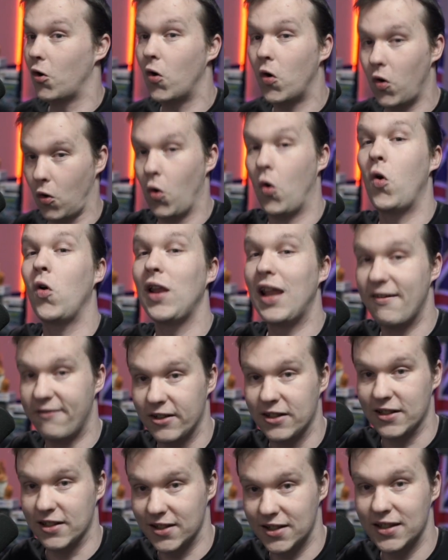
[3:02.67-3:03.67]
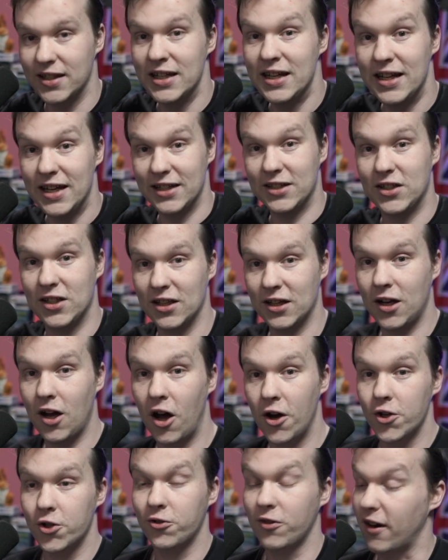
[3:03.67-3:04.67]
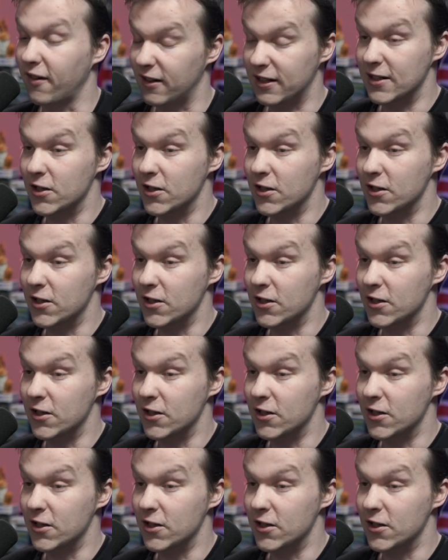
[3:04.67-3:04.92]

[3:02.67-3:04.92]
all evidence is the contrary.